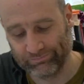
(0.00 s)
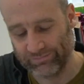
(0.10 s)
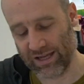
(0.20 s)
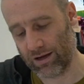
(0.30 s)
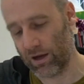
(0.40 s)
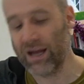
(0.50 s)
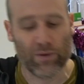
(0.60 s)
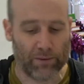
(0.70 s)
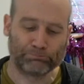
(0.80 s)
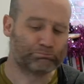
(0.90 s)
there you go.
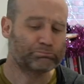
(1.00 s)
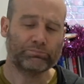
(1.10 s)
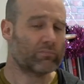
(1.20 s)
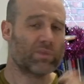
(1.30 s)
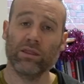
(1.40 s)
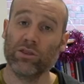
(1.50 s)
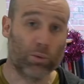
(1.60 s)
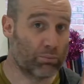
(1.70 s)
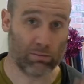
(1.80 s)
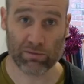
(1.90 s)
Anyway, there
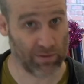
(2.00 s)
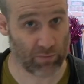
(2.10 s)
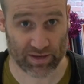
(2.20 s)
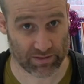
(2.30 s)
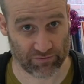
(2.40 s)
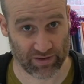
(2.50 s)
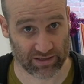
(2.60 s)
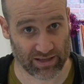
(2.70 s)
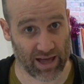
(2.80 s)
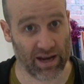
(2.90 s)
are probably ways to
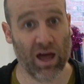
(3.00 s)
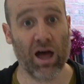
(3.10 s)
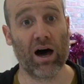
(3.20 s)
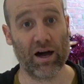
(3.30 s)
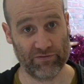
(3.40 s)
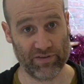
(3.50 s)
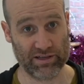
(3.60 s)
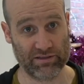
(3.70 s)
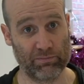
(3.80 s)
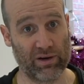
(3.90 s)
fix that. I
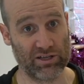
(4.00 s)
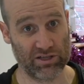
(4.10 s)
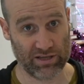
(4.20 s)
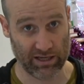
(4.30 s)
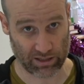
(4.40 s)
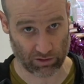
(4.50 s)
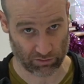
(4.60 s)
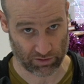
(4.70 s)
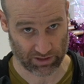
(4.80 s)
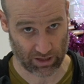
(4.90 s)
fixed it by just taking
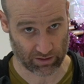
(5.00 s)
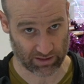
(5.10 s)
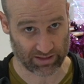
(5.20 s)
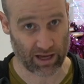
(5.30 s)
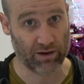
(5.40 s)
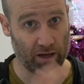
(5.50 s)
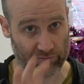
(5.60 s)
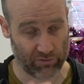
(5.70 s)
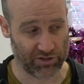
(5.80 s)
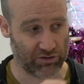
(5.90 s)
all those characters out.
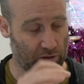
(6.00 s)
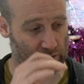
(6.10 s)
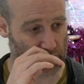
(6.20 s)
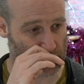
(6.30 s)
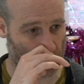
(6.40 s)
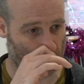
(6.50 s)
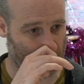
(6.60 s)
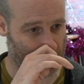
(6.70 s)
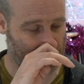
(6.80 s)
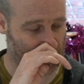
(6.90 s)
I'm very sorry. So
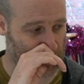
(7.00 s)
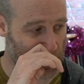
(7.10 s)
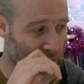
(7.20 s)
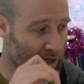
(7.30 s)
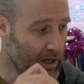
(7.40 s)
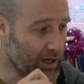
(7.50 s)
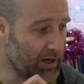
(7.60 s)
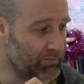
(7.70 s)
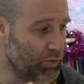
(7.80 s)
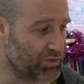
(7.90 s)
what I did
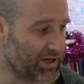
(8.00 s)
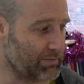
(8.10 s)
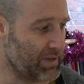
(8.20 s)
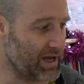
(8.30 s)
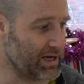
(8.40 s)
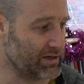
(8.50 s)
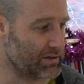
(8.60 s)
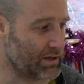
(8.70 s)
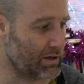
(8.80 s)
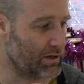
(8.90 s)
was I
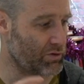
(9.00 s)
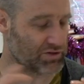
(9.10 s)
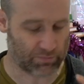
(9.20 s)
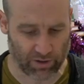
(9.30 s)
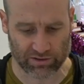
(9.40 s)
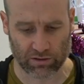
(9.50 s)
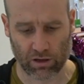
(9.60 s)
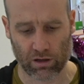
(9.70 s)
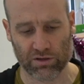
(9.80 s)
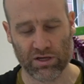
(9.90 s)
wrote some Python
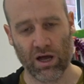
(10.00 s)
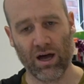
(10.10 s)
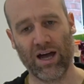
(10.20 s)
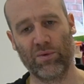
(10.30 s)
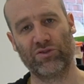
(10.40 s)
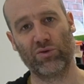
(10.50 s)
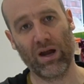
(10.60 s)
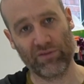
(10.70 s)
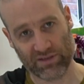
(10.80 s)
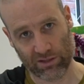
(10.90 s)
code. I went through
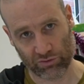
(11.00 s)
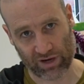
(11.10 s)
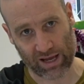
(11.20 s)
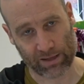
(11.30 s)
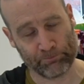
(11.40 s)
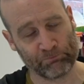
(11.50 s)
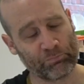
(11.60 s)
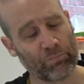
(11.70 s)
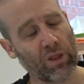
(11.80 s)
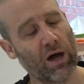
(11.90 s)
every single name.
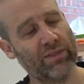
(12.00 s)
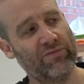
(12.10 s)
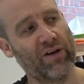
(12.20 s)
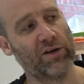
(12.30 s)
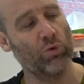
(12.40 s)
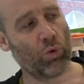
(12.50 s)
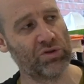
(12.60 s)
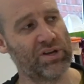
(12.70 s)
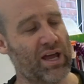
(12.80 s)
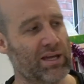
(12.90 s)
I found all
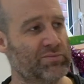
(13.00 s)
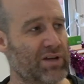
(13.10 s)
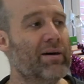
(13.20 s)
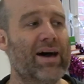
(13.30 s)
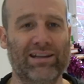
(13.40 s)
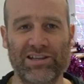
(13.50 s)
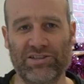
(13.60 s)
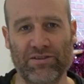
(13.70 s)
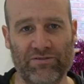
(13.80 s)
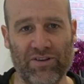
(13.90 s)
the names. I had a
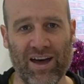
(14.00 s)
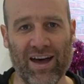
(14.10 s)
list of